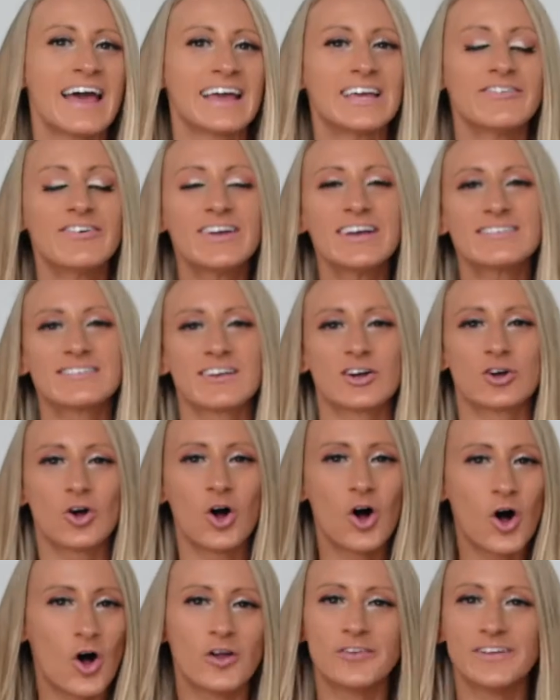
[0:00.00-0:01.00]
giving us a
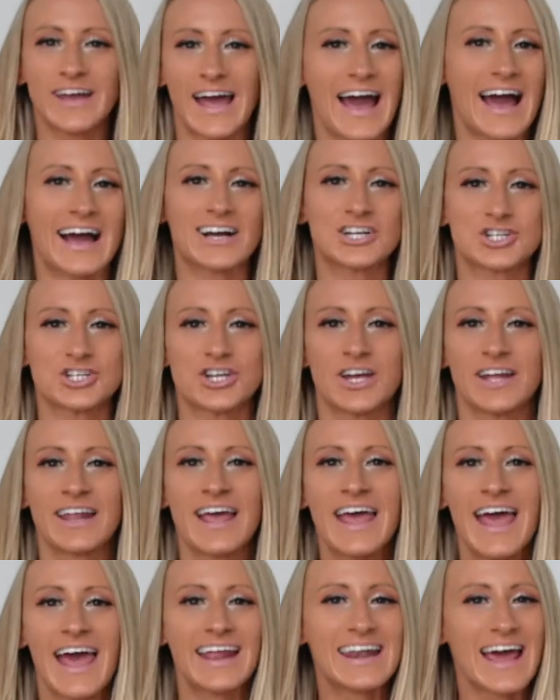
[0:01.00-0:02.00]
call to action
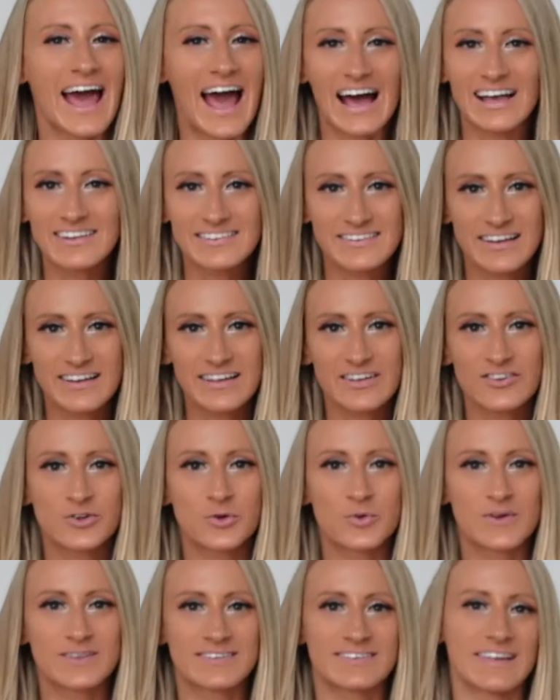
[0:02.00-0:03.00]
and asking us
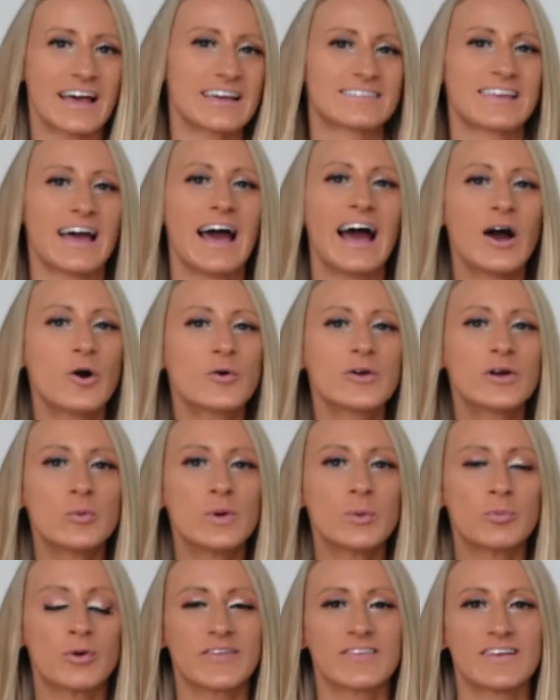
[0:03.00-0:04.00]
to assess how can
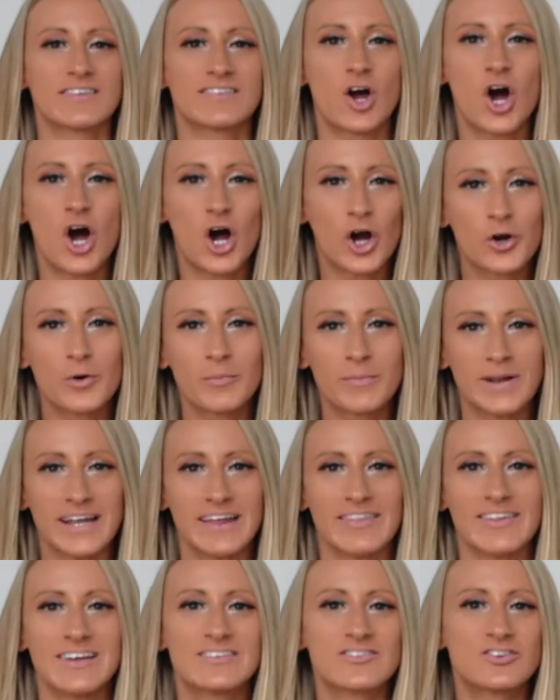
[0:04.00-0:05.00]
we bring this harmony,
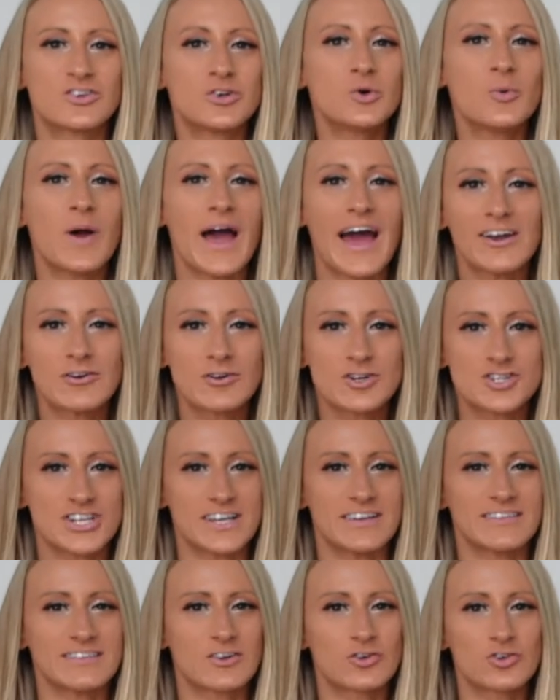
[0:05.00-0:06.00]
these two
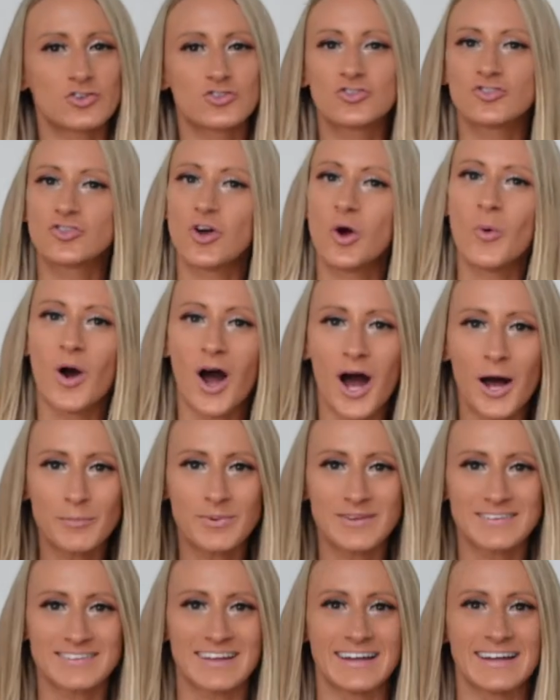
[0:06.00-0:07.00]
energies that are so
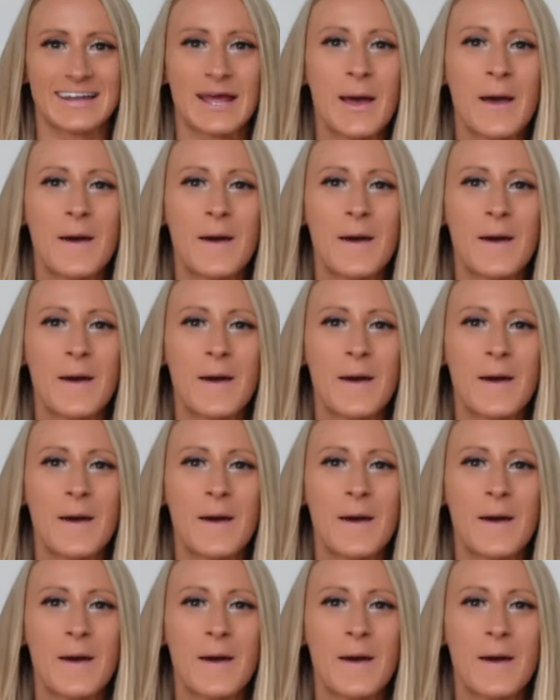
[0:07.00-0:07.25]
opposite,